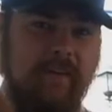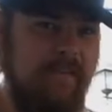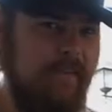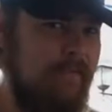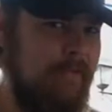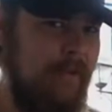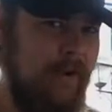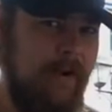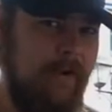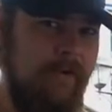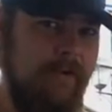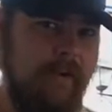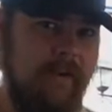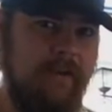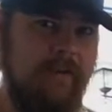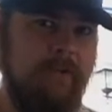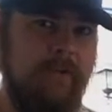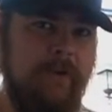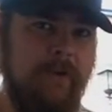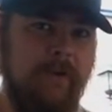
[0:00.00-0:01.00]
on the ground yet
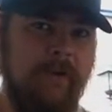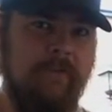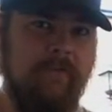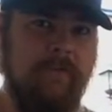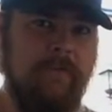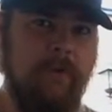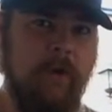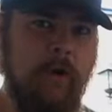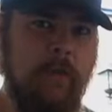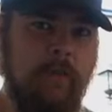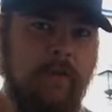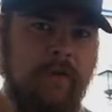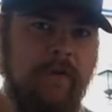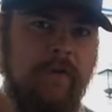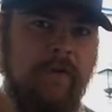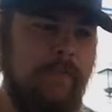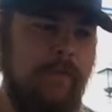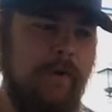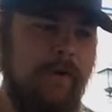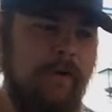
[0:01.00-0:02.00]
and we don't have them
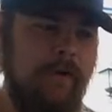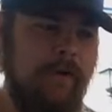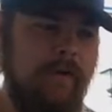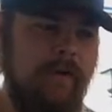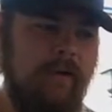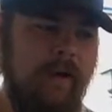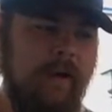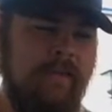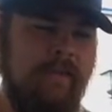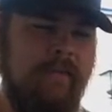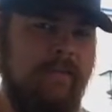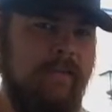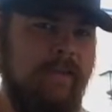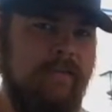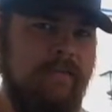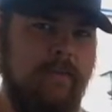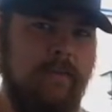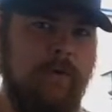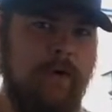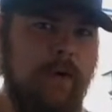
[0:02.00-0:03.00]
open, but I think
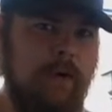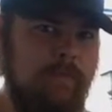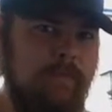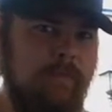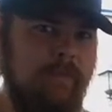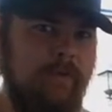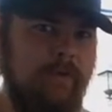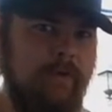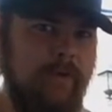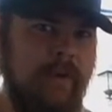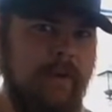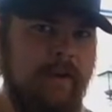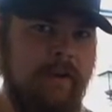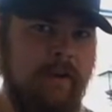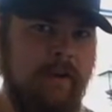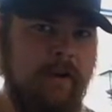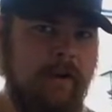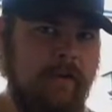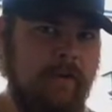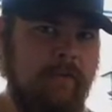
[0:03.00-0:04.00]
that's a problem for
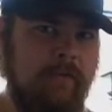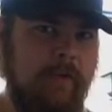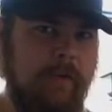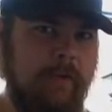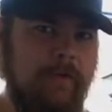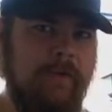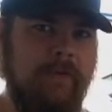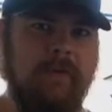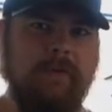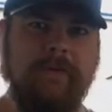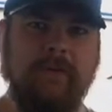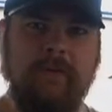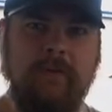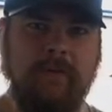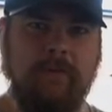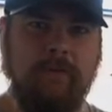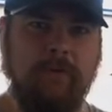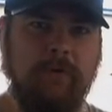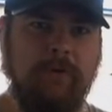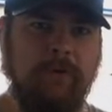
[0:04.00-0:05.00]
later. We want to go
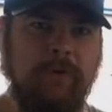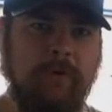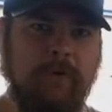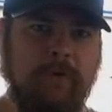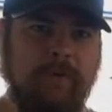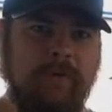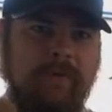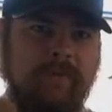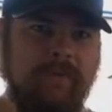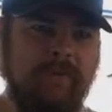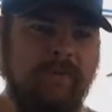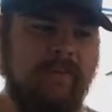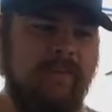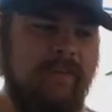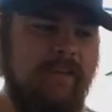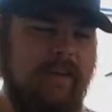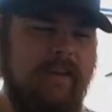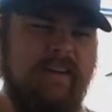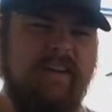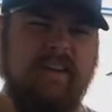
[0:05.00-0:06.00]
explore York and
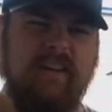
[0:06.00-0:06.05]
just kind of